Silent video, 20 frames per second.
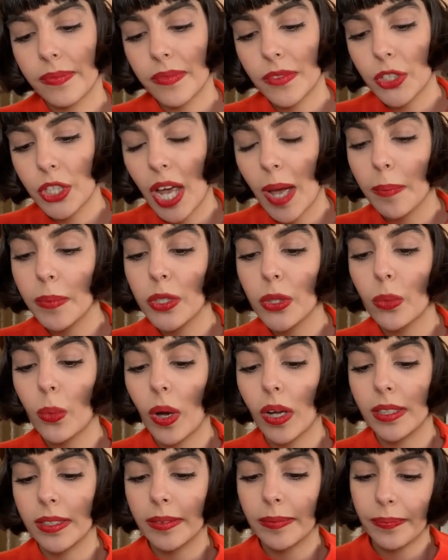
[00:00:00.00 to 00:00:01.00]
Chapter
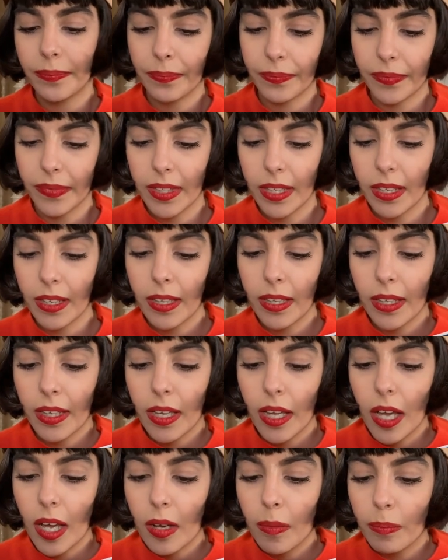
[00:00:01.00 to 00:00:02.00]
1.
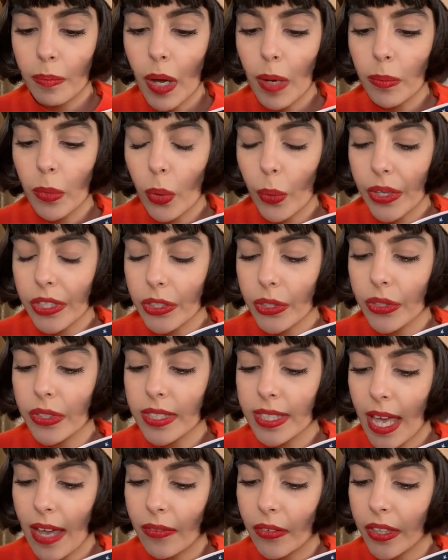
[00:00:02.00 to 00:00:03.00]
Mum always turns
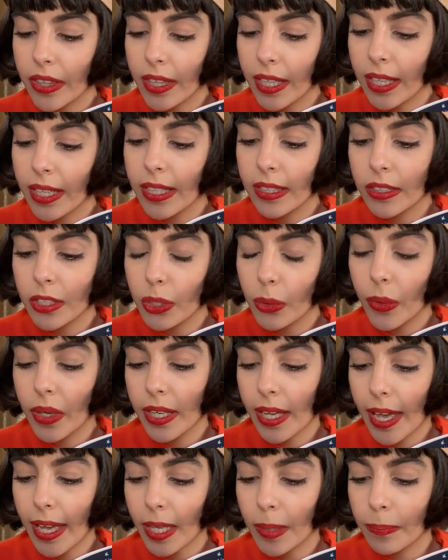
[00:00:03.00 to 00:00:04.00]
everything into a
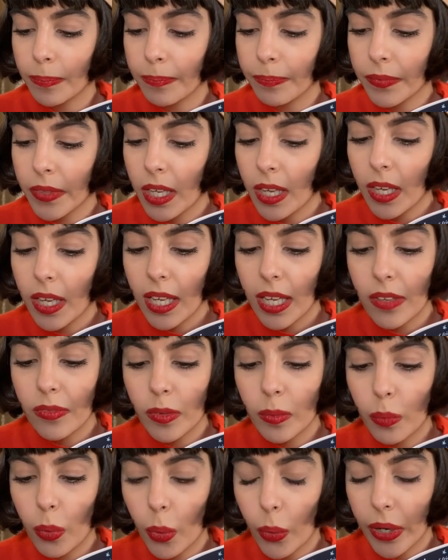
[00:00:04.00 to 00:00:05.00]
game,
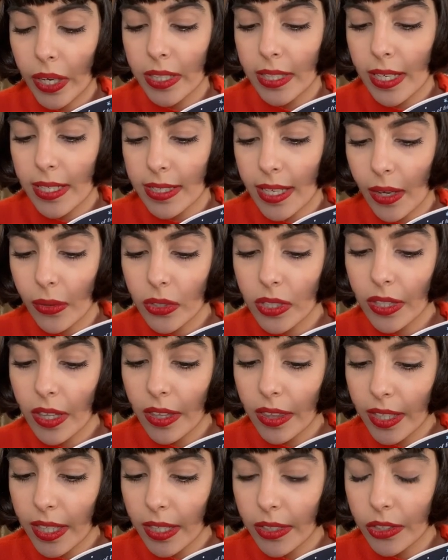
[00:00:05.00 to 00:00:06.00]
even boring days out to the
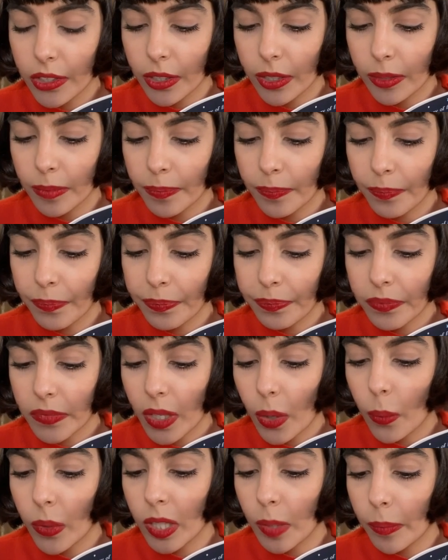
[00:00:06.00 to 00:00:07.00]
theatre.
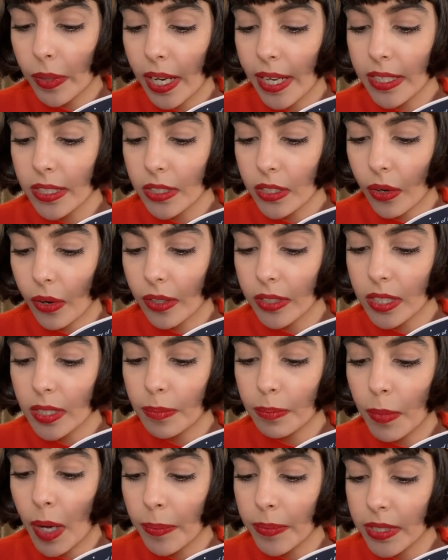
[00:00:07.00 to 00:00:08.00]
When the play starts,
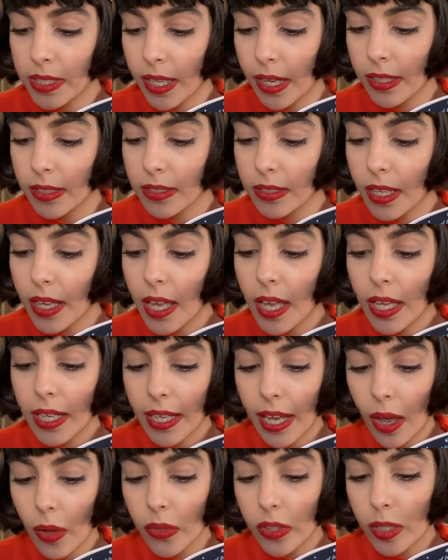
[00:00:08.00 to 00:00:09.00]
Mum says,
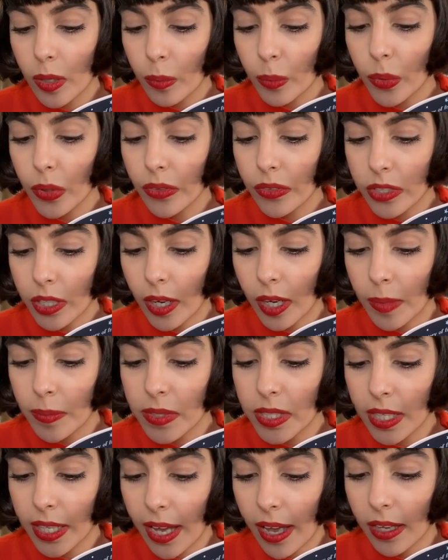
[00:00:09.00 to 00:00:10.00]
count the number of times
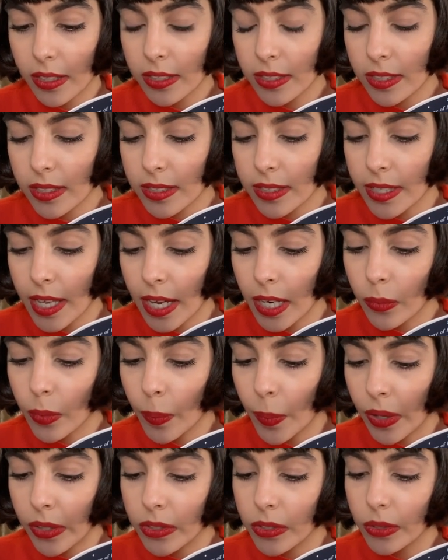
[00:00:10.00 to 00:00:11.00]
the cast say
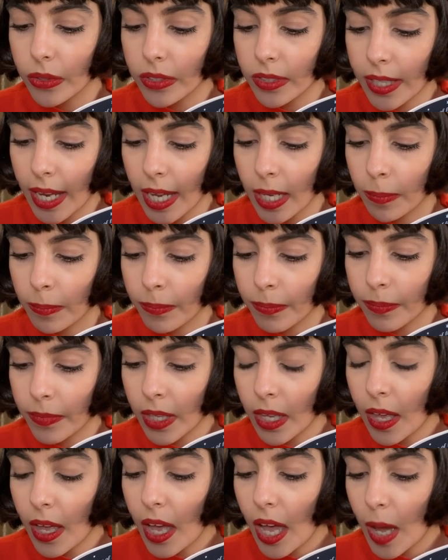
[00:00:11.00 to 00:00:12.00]
Rapunzel's name.
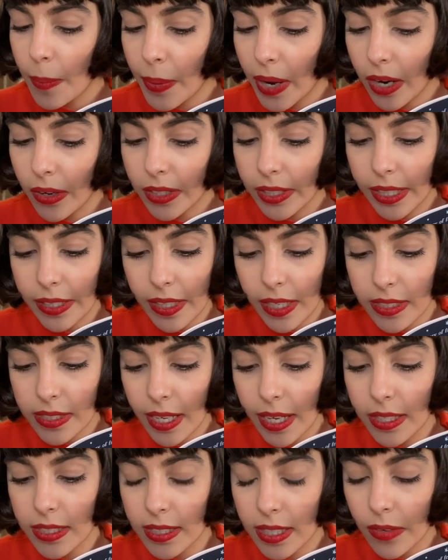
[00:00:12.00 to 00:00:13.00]
Apparently they
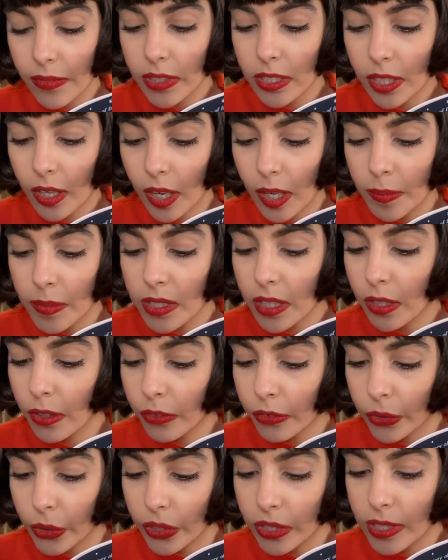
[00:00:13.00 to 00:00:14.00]
say it 7 times in the
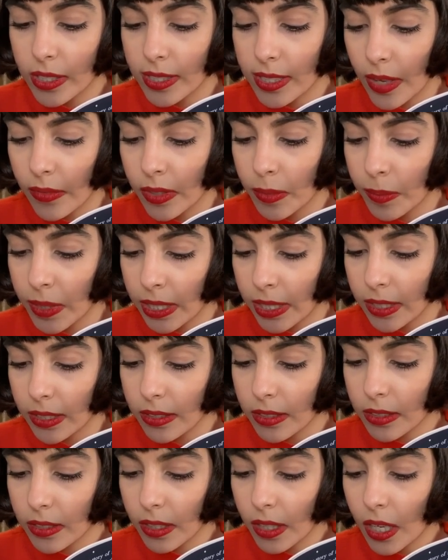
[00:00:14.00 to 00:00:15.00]
first 7
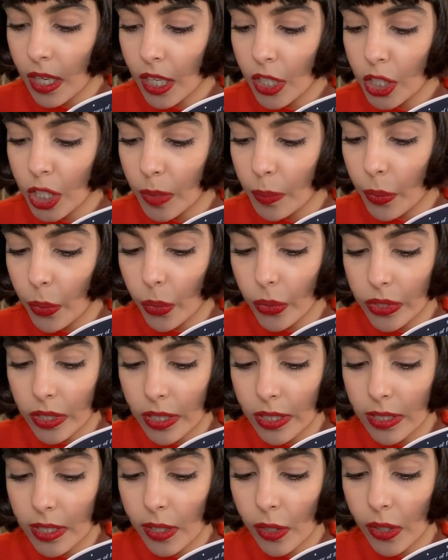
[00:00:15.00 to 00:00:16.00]
minutes. She
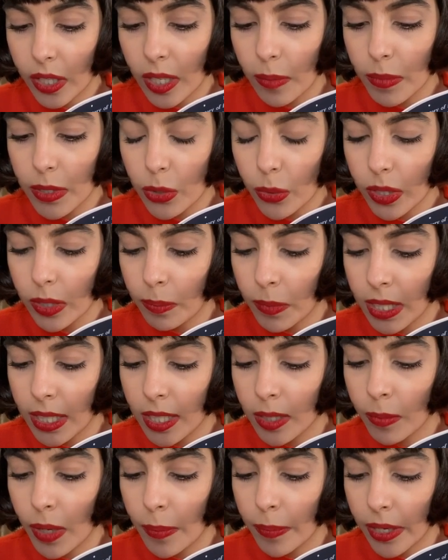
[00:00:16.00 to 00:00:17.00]
pauses, looking between me
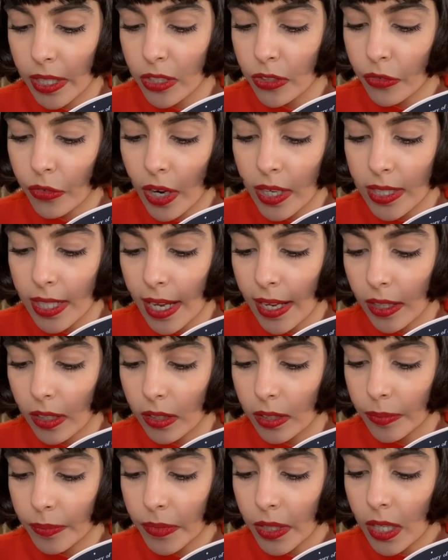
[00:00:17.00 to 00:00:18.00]
and my best friend
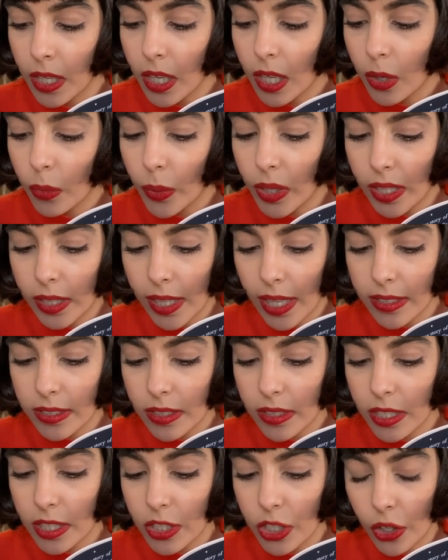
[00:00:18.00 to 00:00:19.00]
Elle. We glance
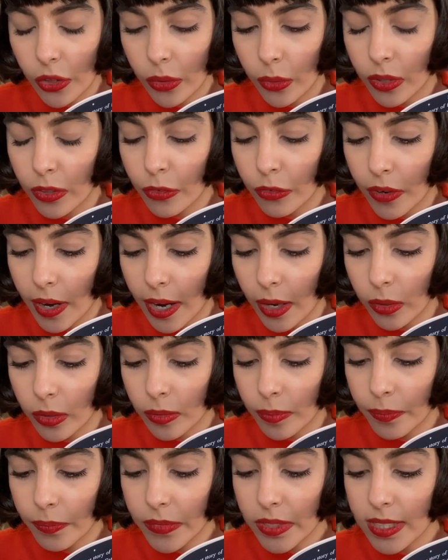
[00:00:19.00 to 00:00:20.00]
at each other and frown.
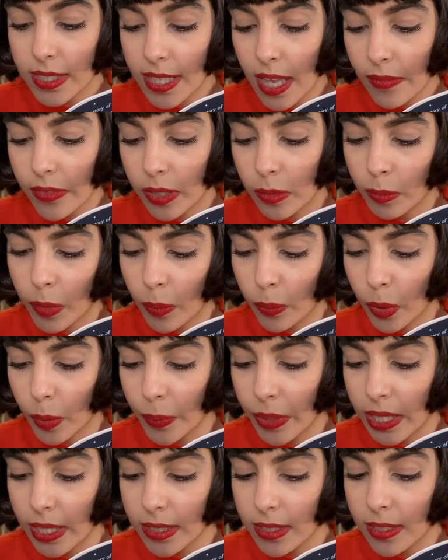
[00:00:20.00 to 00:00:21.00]
7, Mum
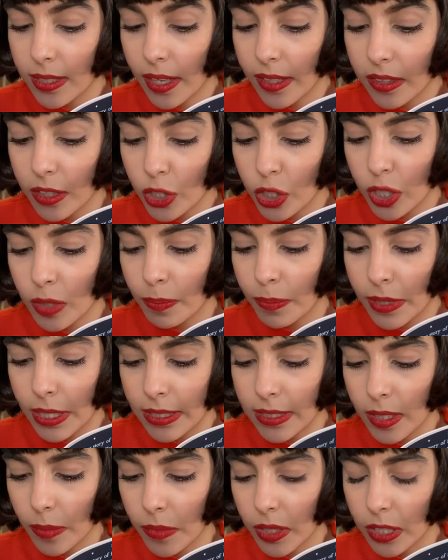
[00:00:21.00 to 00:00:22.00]
repeats, like this should mean
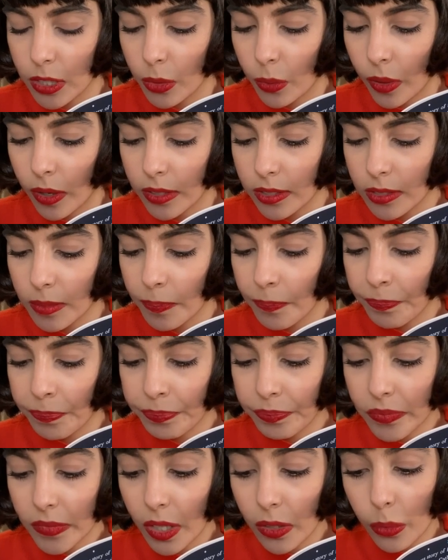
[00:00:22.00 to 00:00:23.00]
something to us.
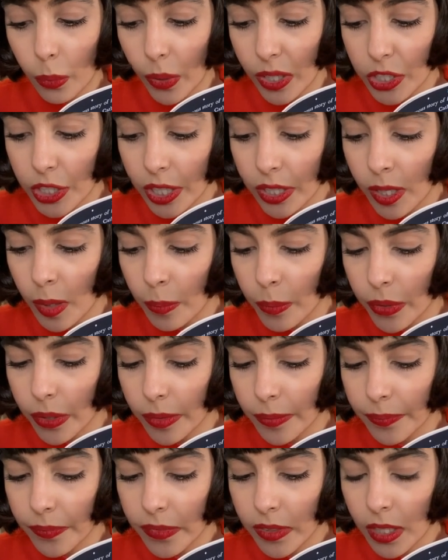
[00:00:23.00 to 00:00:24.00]
The witching
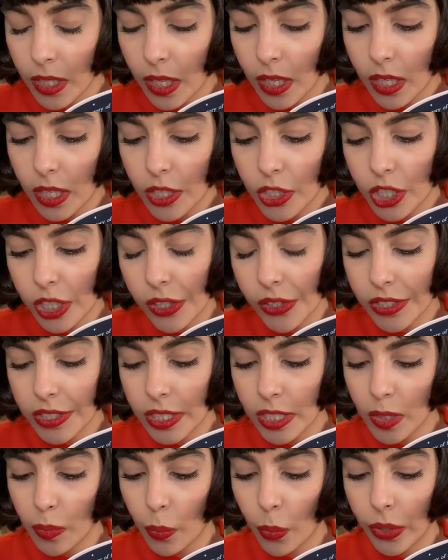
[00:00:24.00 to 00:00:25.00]
number? She looks
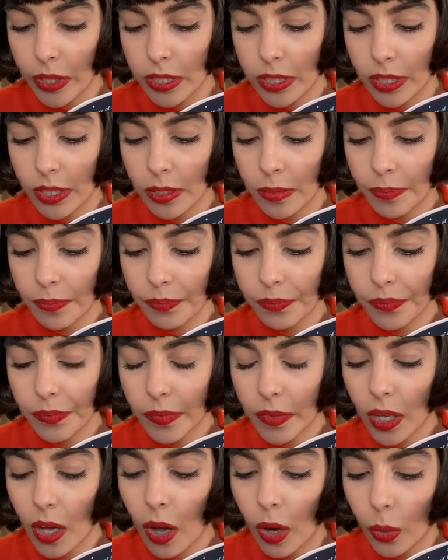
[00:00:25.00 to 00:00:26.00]
disappointed.
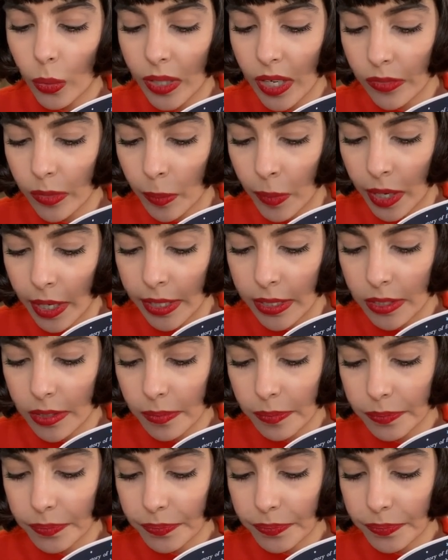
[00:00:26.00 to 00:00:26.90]
Oh, never mind.